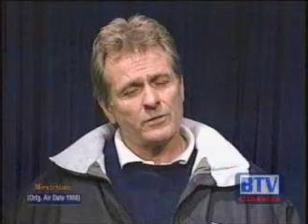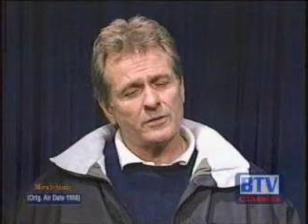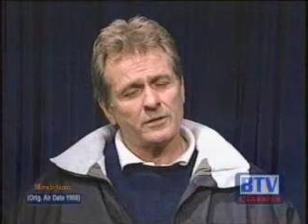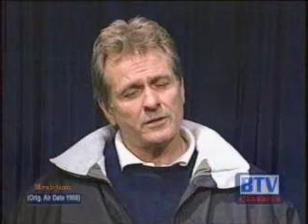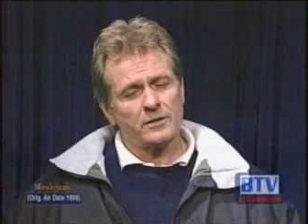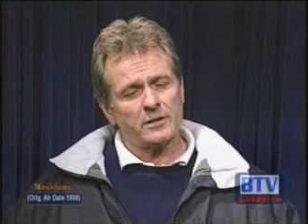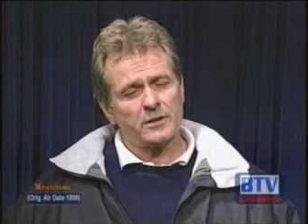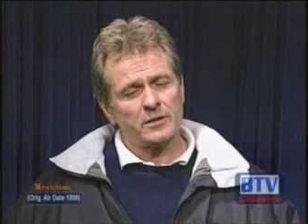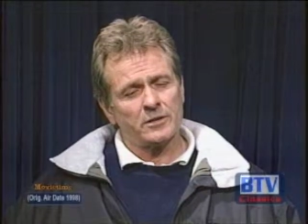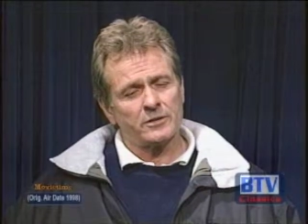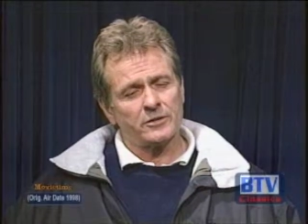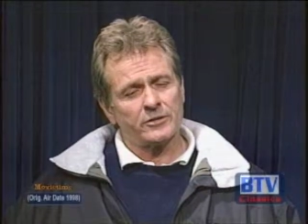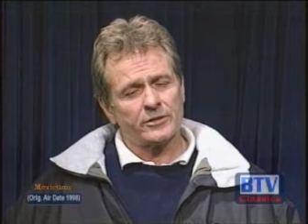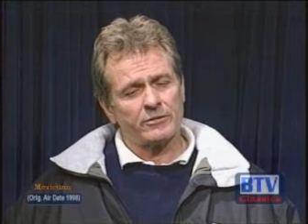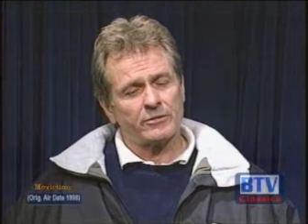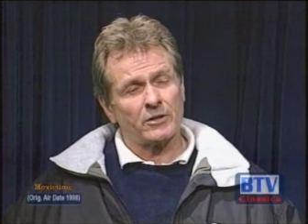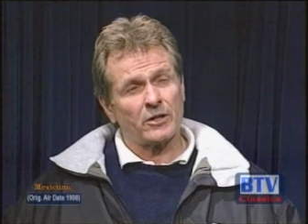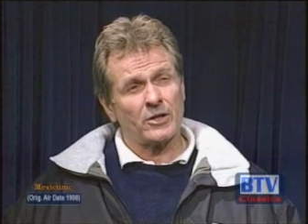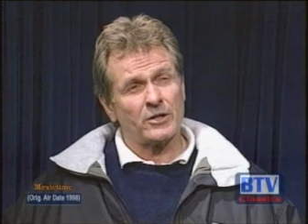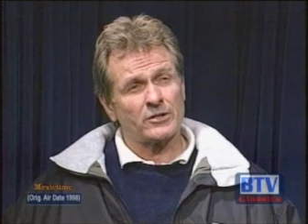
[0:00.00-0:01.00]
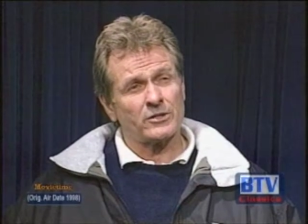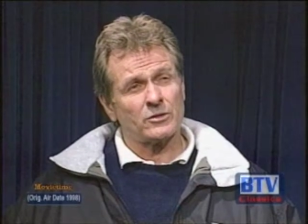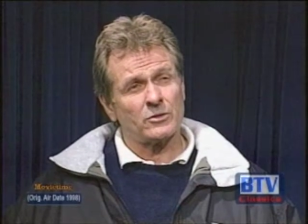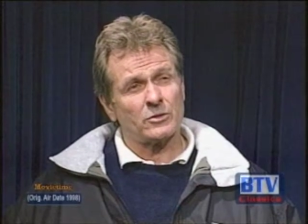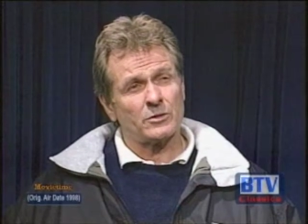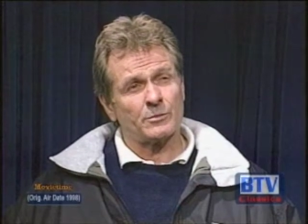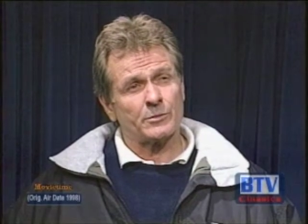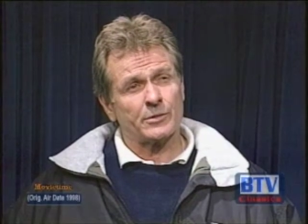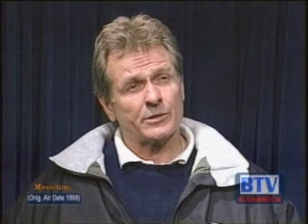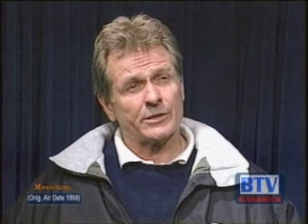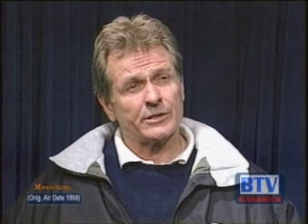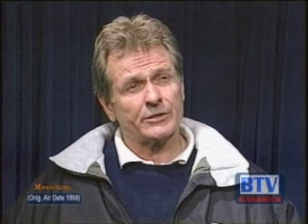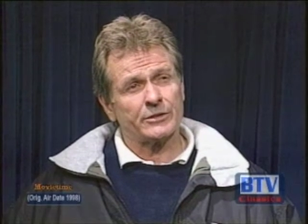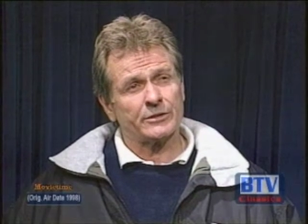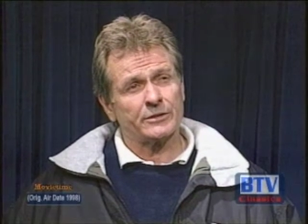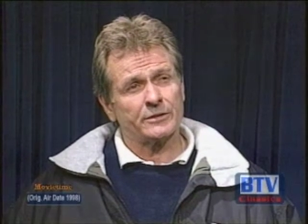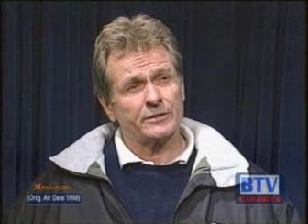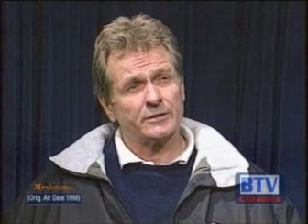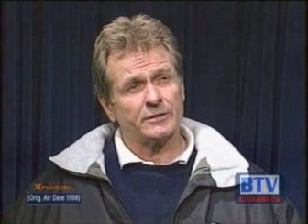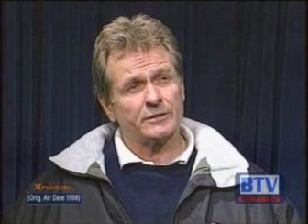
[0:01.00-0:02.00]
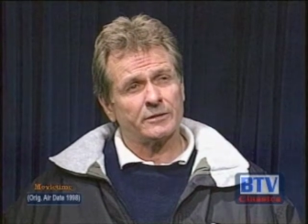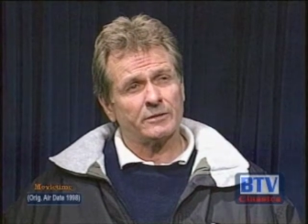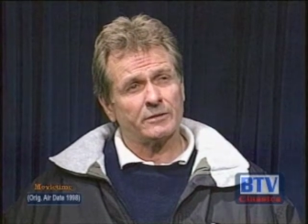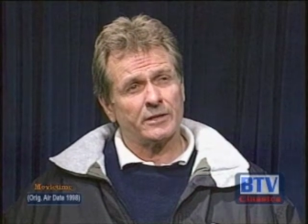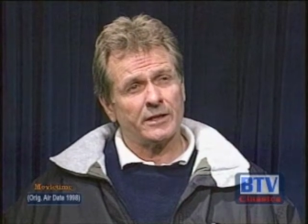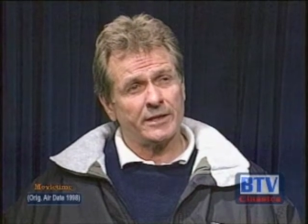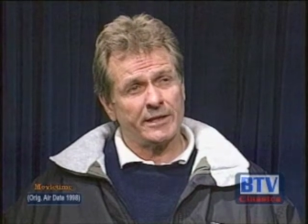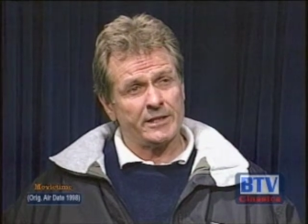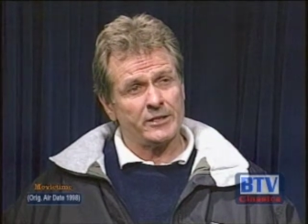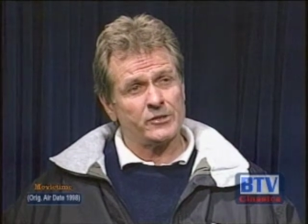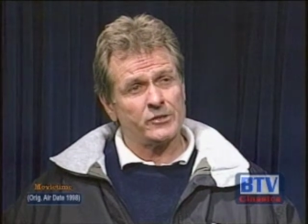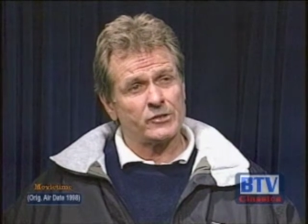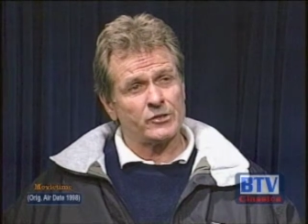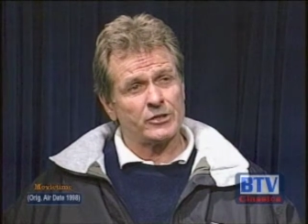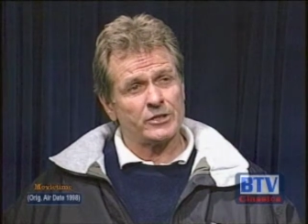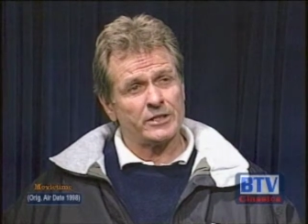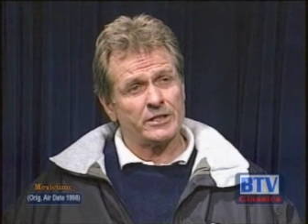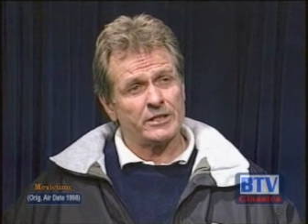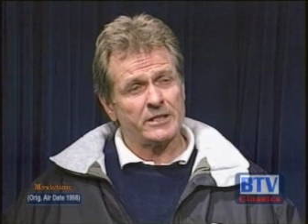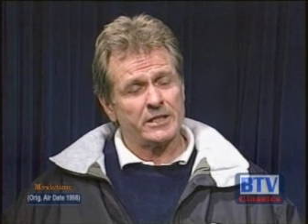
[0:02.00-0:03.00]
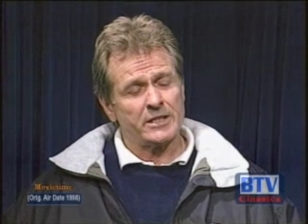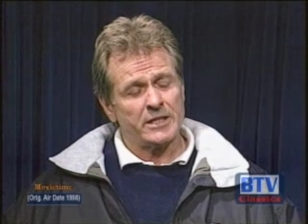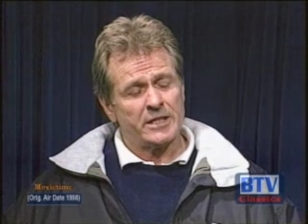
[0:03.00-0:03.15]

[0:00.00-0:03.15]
the General Artists Corporation, an agency,